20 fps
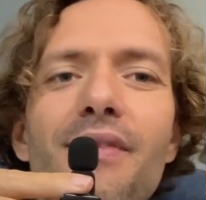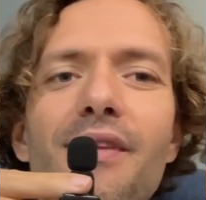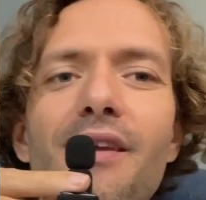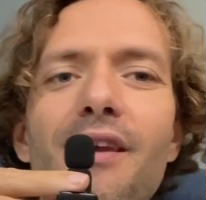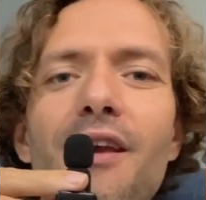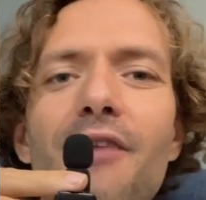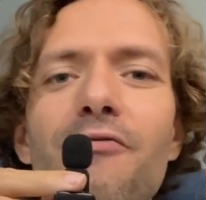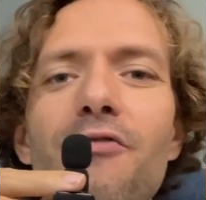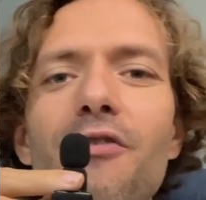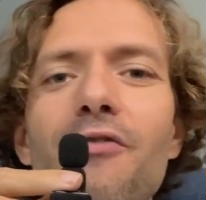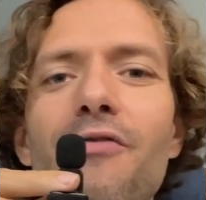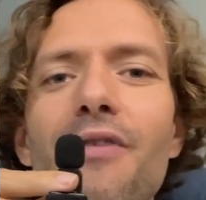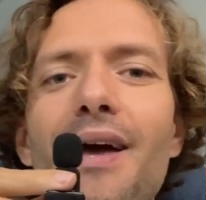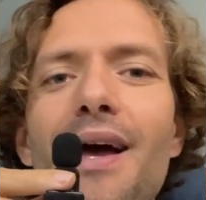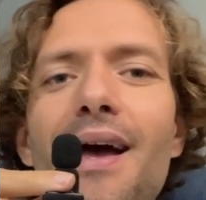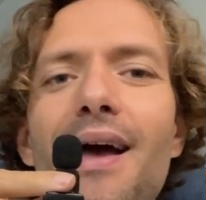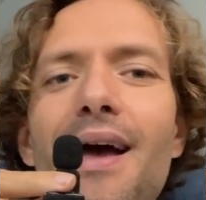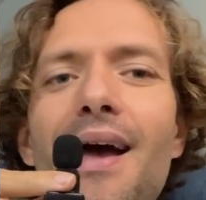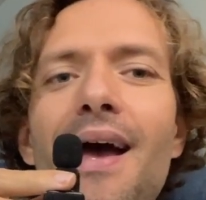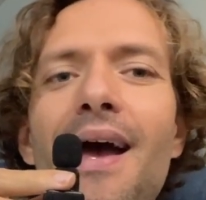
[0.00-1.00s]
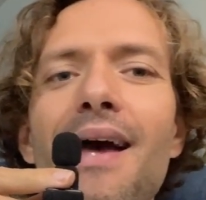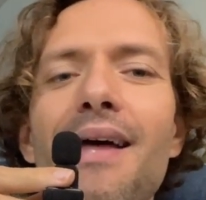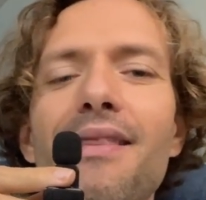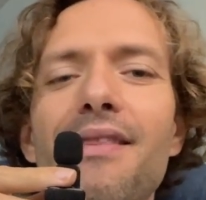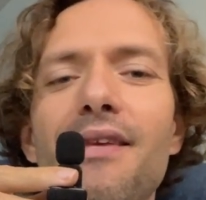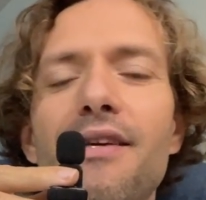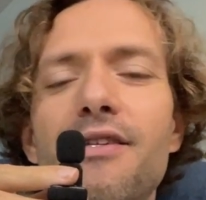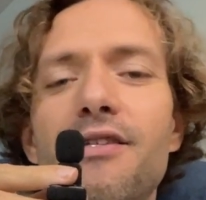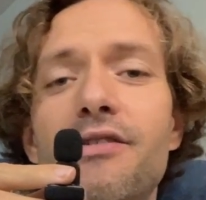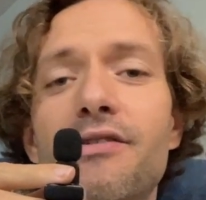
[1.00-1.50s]
if you've had
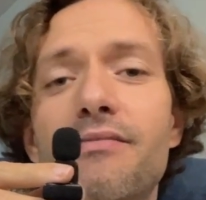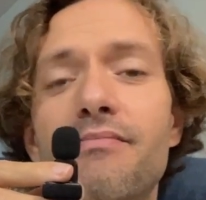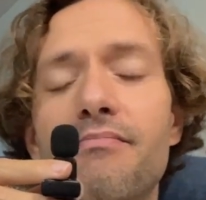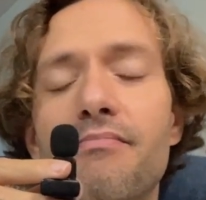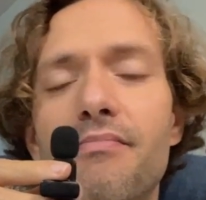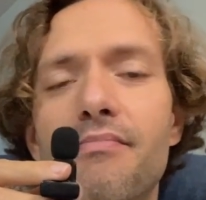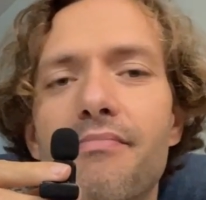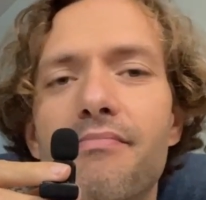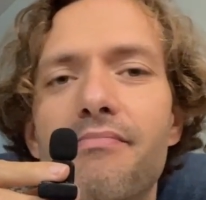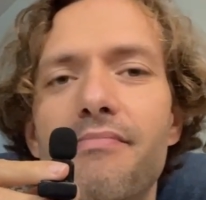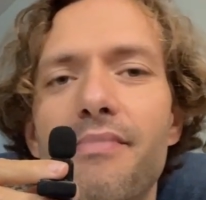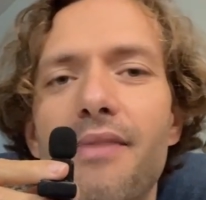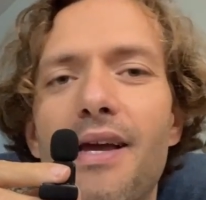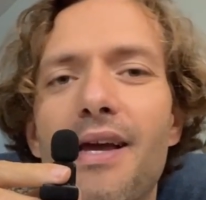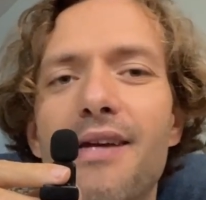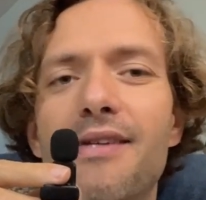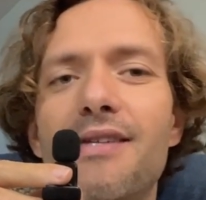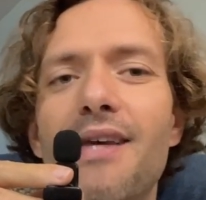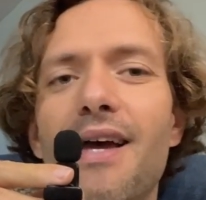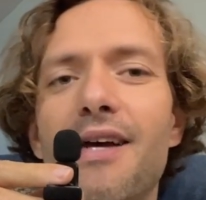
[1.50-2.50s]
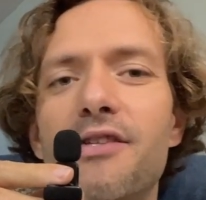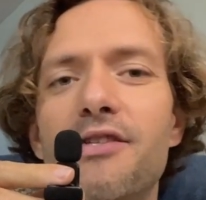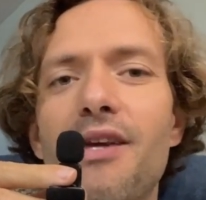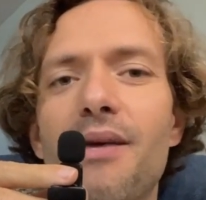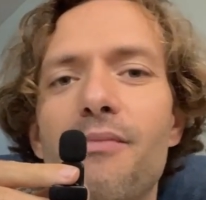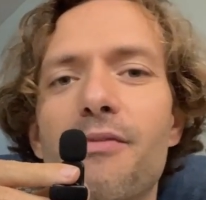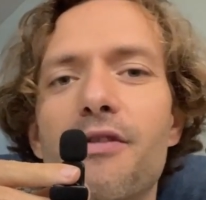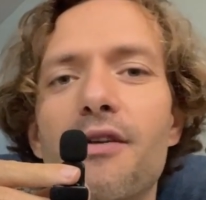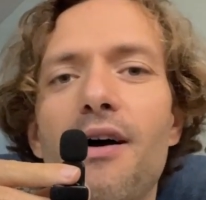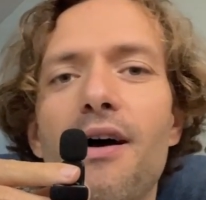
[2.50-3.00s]
this exact
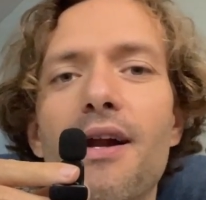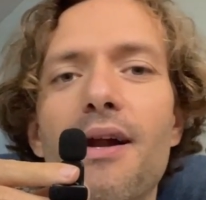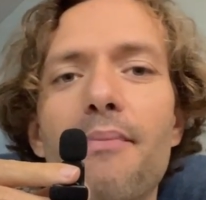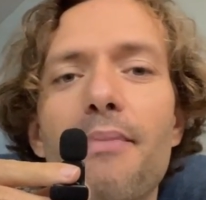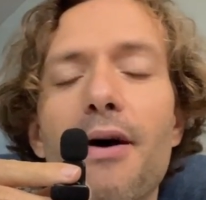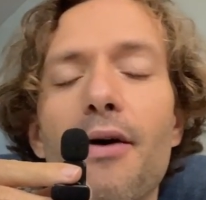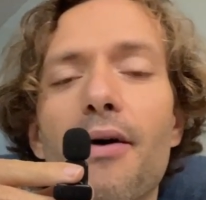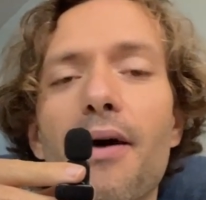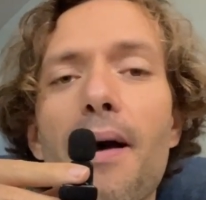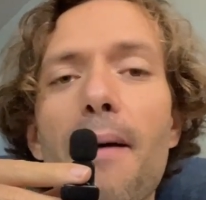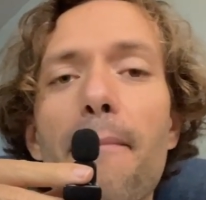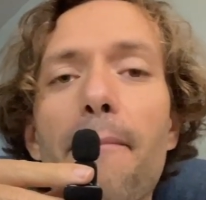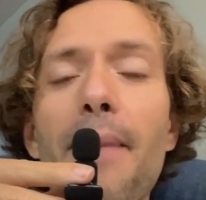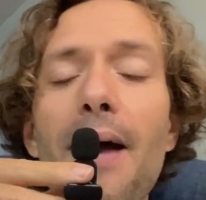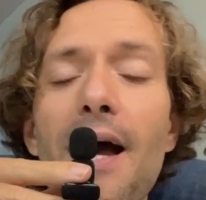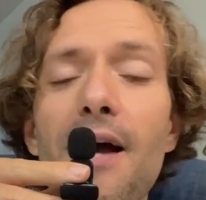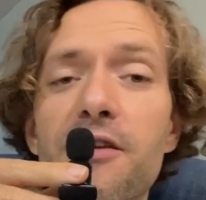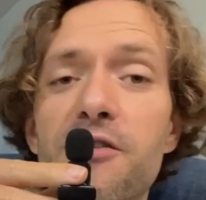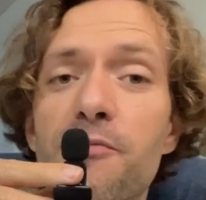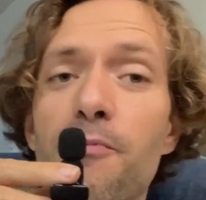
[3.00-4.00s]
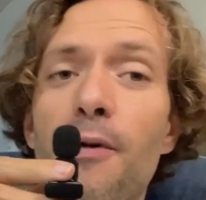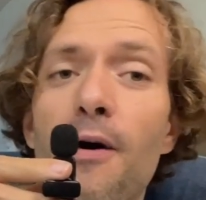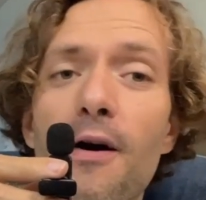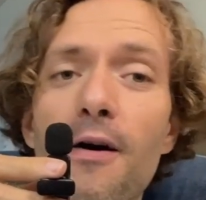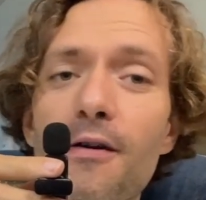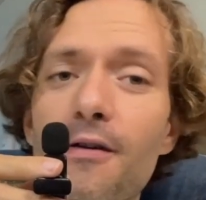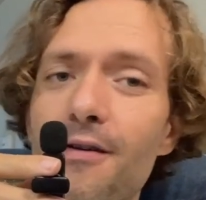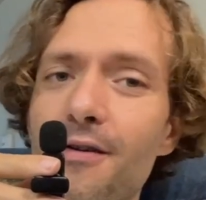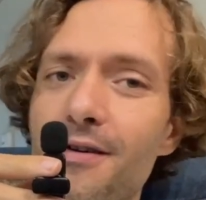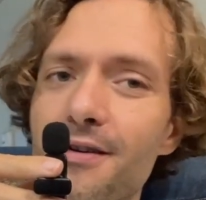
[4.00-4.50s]
same thought about a past
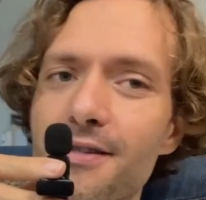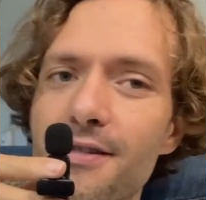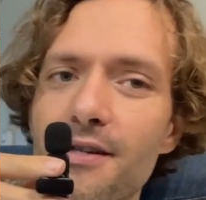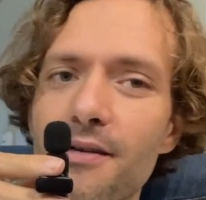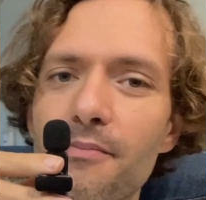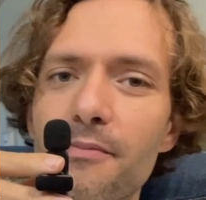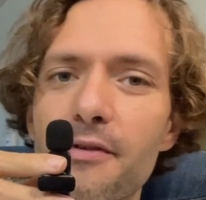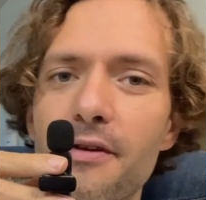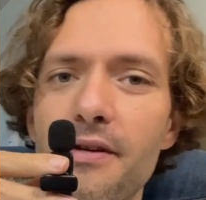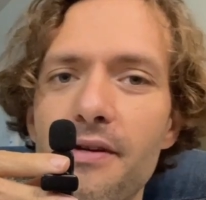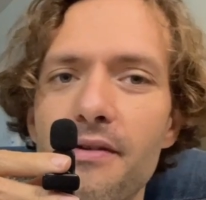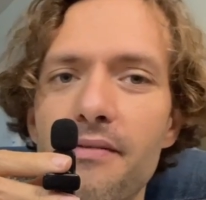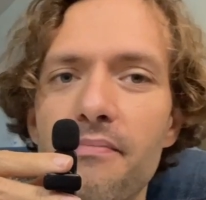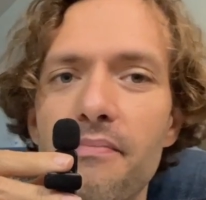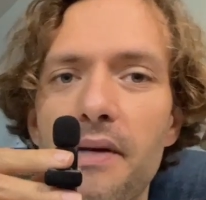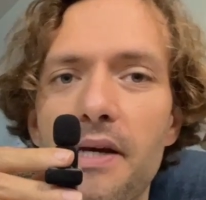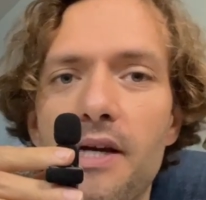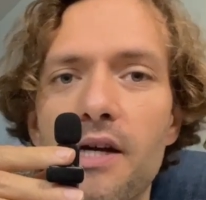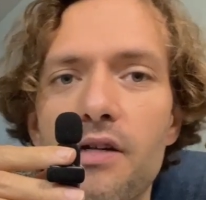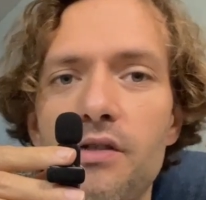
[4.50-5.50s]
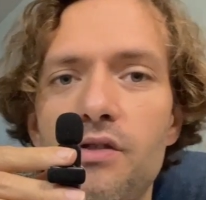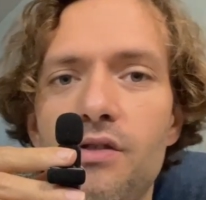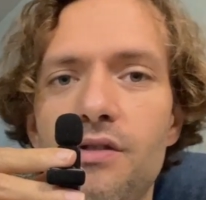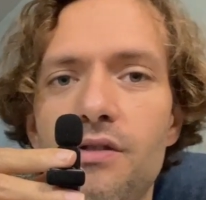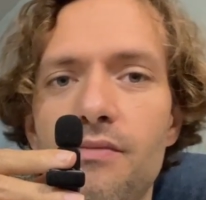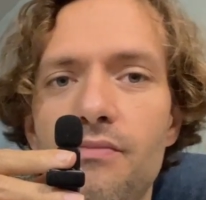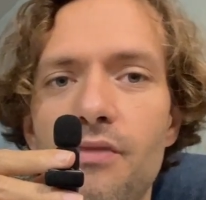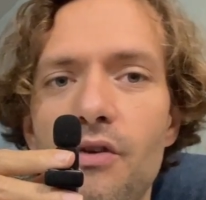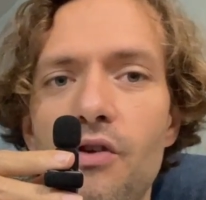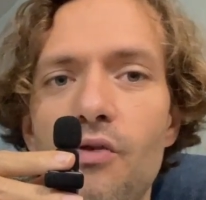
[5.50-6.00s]
partner or something because
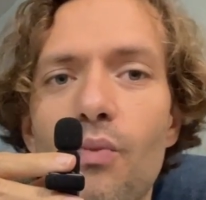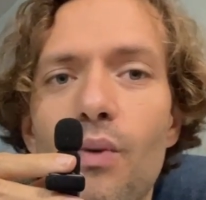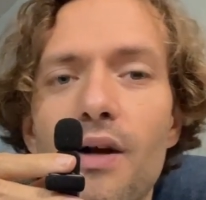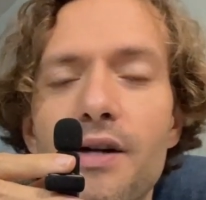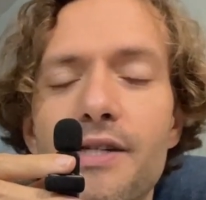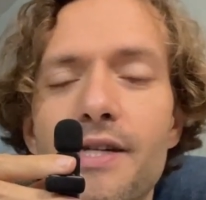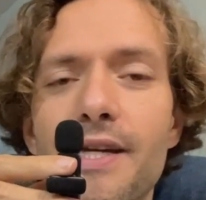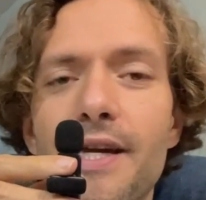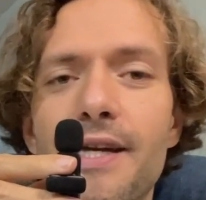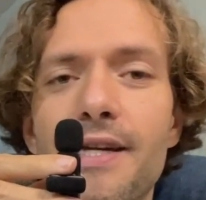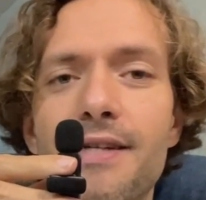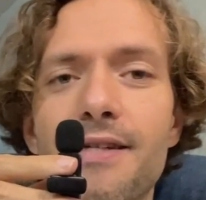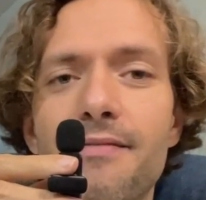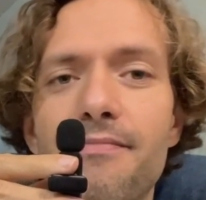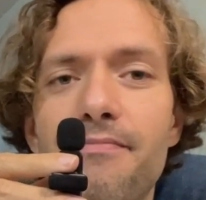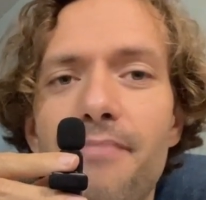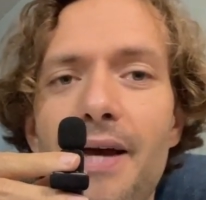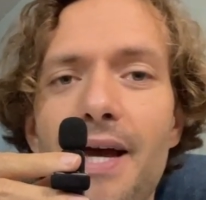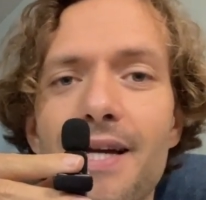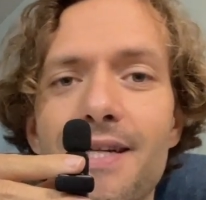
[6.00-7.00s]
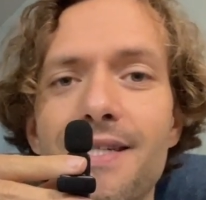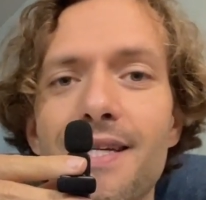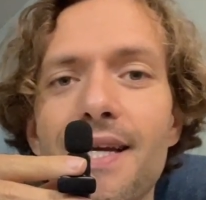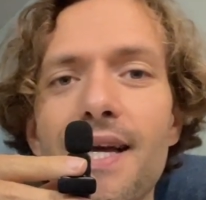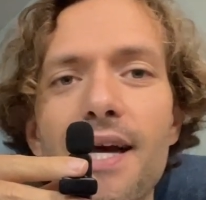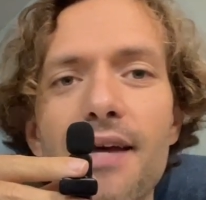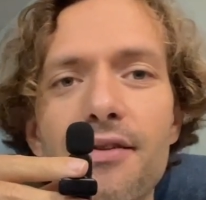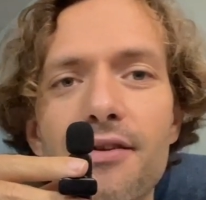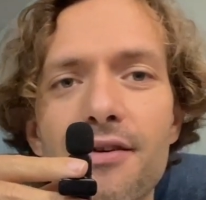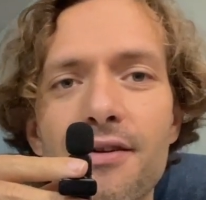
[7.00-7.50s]
you want to get back
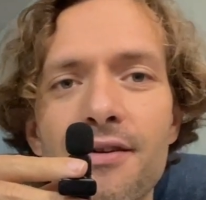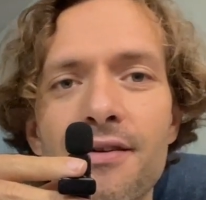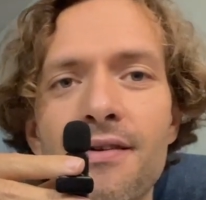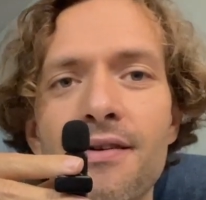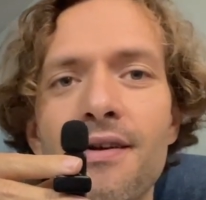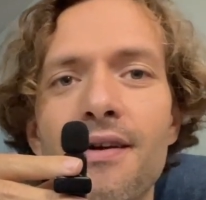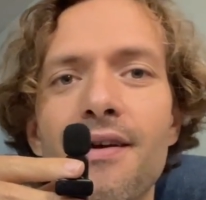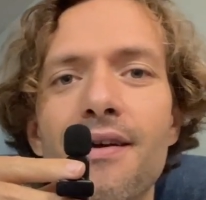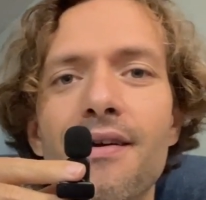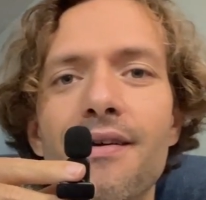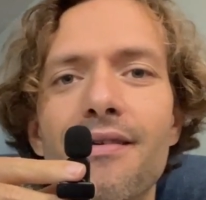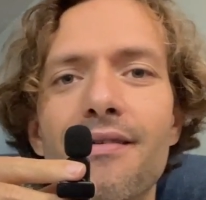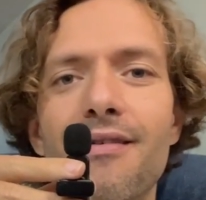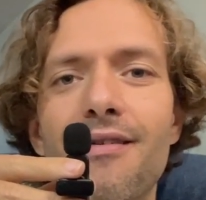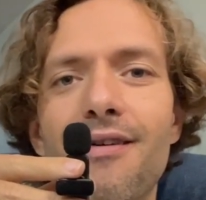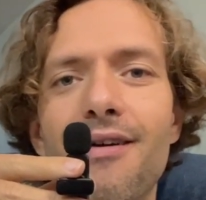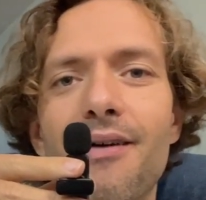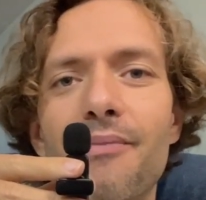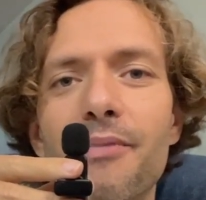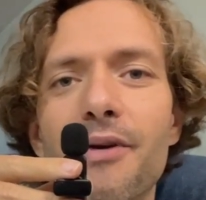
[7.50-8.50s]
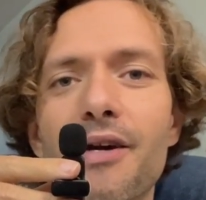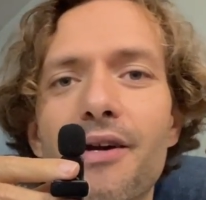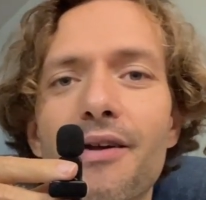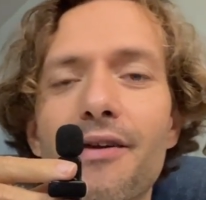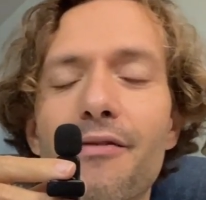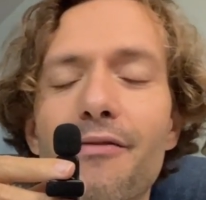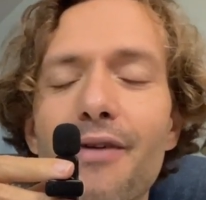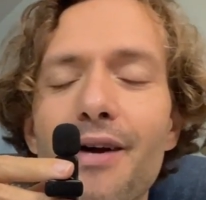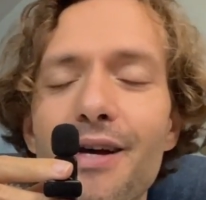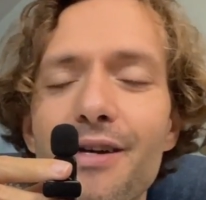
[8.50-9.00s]
together, I'm going to
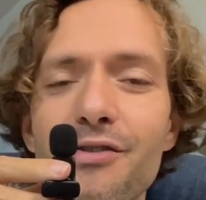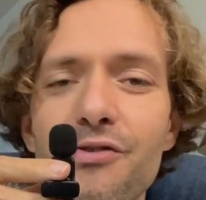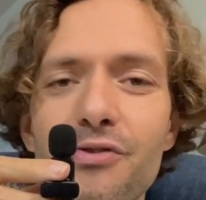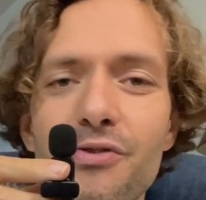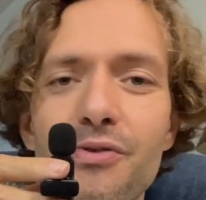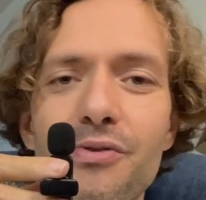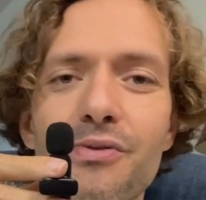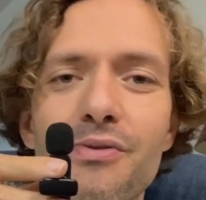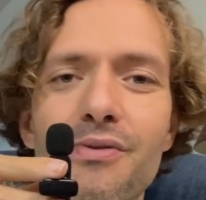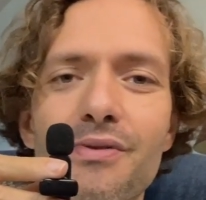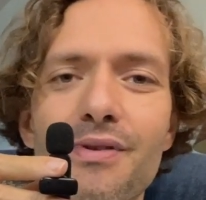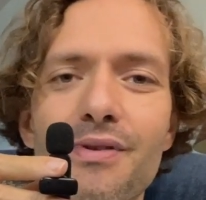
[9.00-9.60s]
advise you,